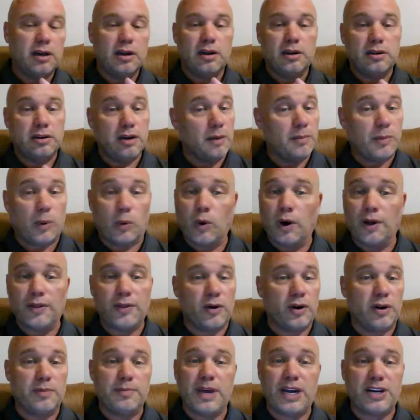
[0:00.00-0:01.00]
Number one,
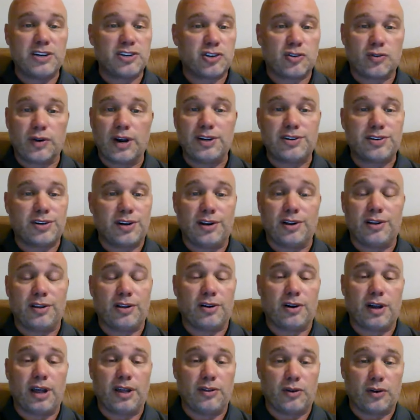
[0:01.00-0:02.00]
their administration and
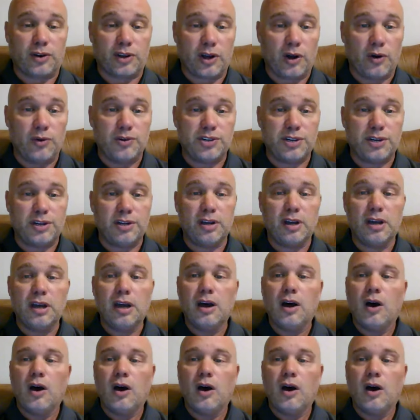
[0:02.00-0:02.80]
their coaching